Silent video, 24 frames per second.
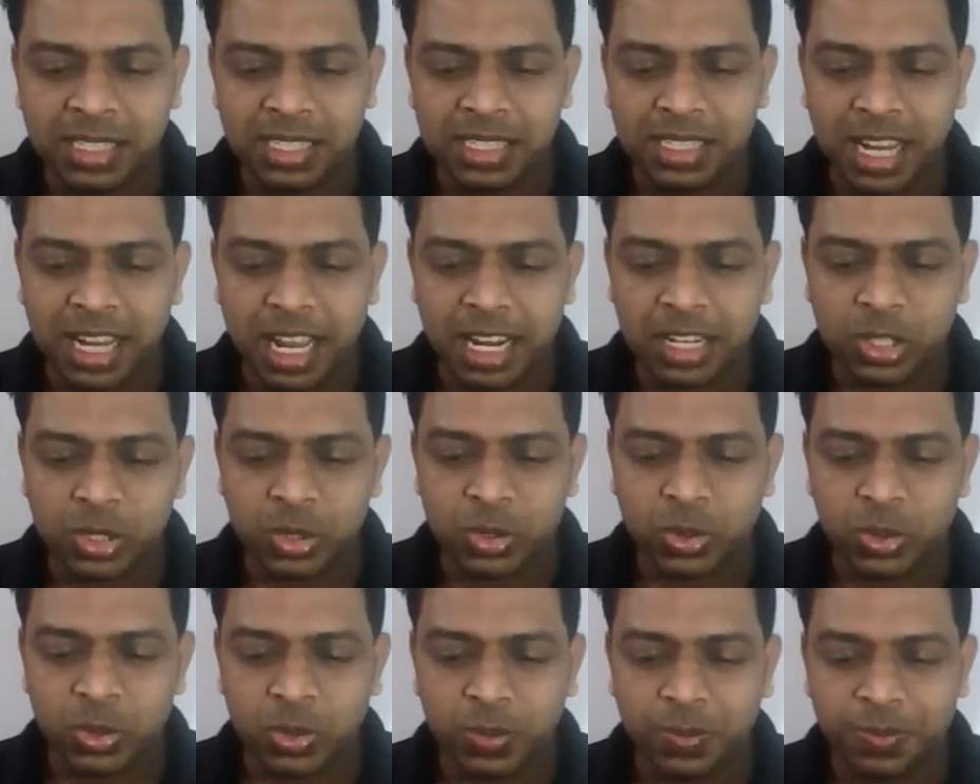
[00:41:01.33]
the
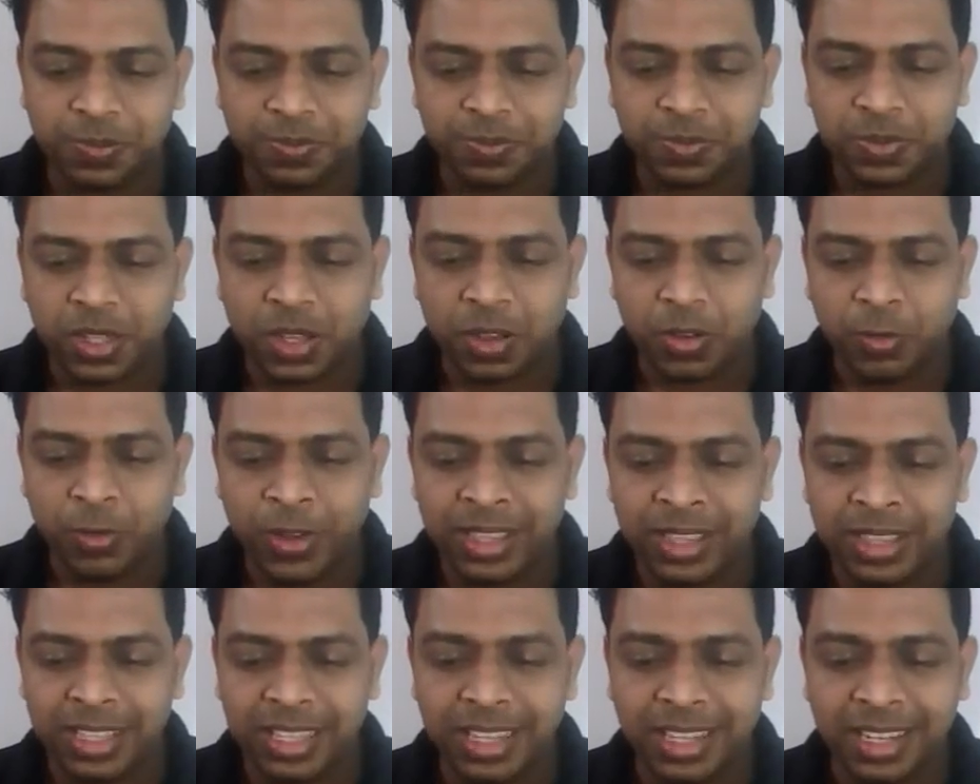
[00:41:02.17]
statue
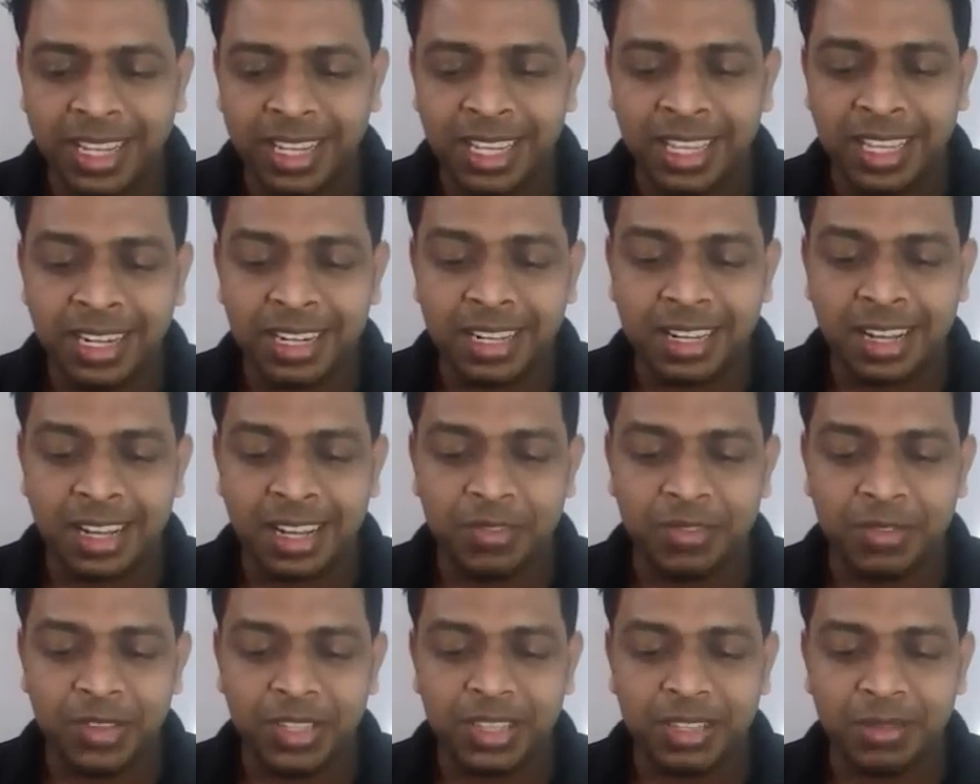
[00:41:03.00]
when the green
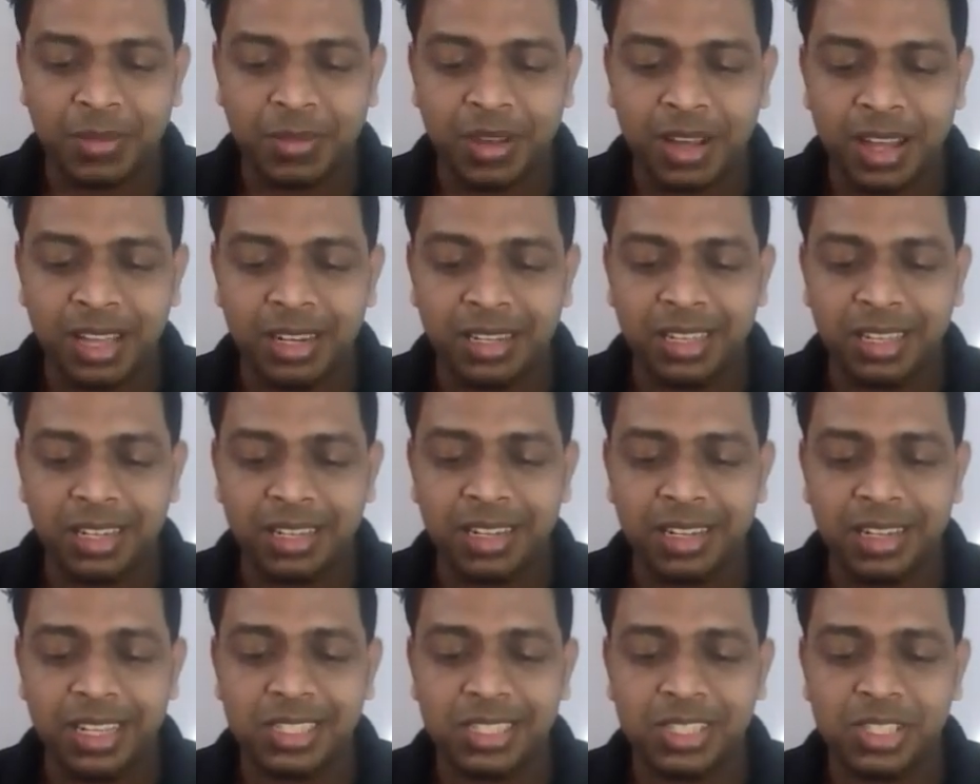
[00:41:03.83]
car with the
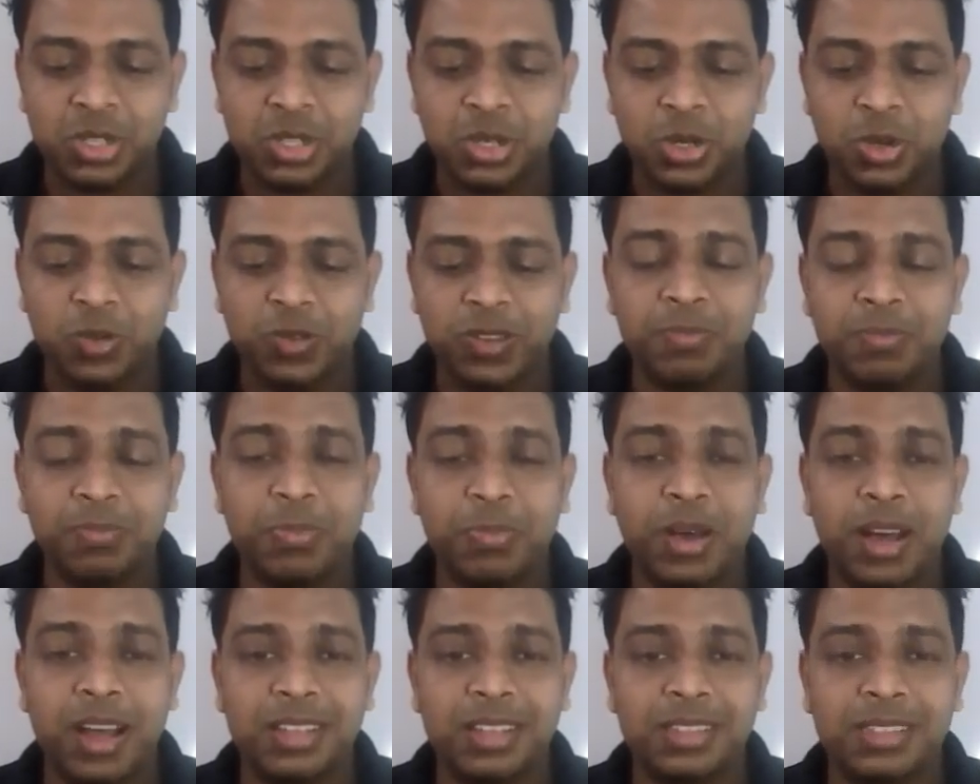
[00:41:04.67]
Malian race drove in
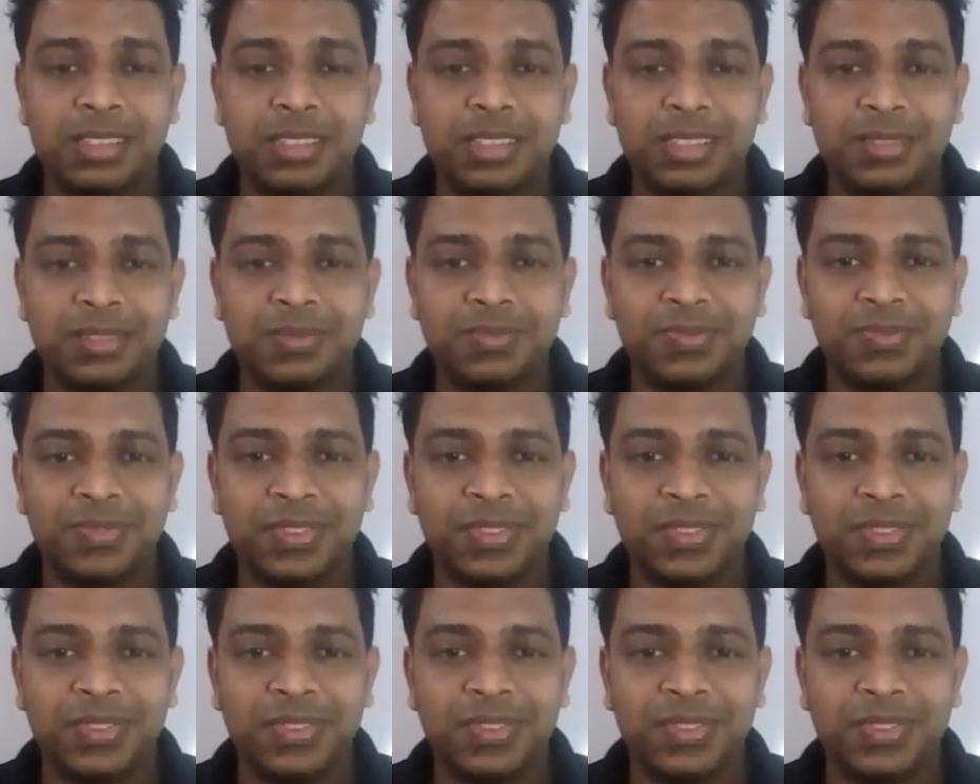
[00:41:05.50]
past.